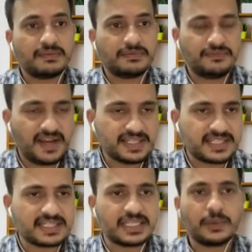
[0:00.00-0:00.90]

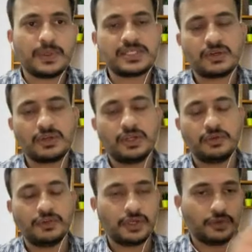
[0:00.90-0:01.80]
FASTA sequence, or
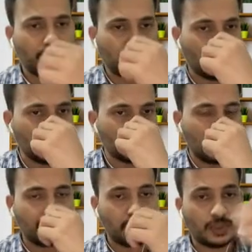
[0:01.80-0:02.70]
if you are going to
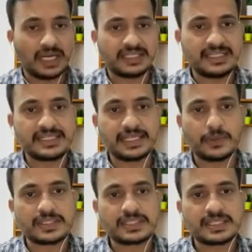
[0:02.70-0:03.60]
have a look at these
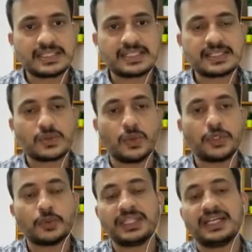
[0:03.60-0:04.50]
sequences, this is
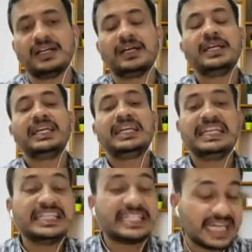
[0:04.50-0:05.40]
going to be the
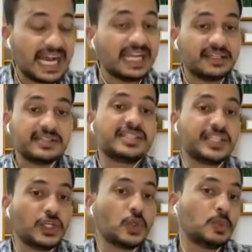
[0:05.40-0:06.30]
entire
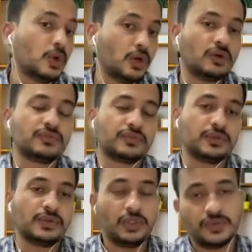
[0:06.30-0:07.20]
genome of
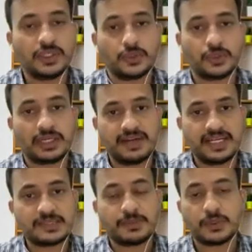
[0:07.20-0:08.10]
novel
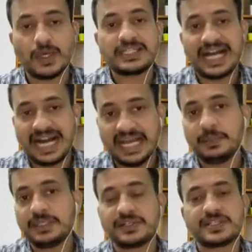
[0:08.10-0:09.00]
coronavirus. But what
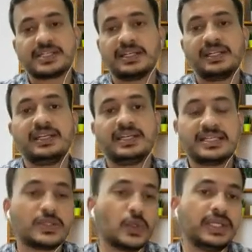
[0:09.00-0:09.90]
I'm interested in
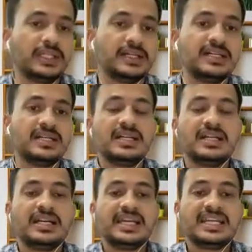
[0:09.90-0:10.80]
is knowing the
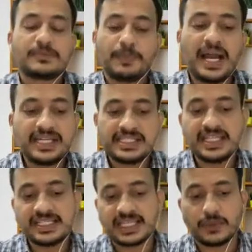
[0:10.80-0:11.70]
spike
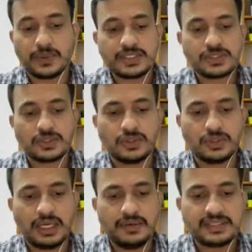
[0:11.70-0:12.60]
gene sequence. So
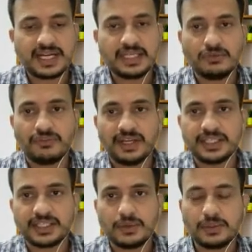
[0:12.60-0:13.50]
I will try to find
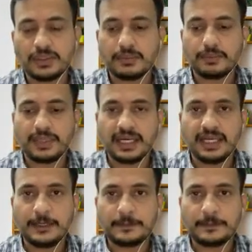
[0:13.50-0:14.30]
it out by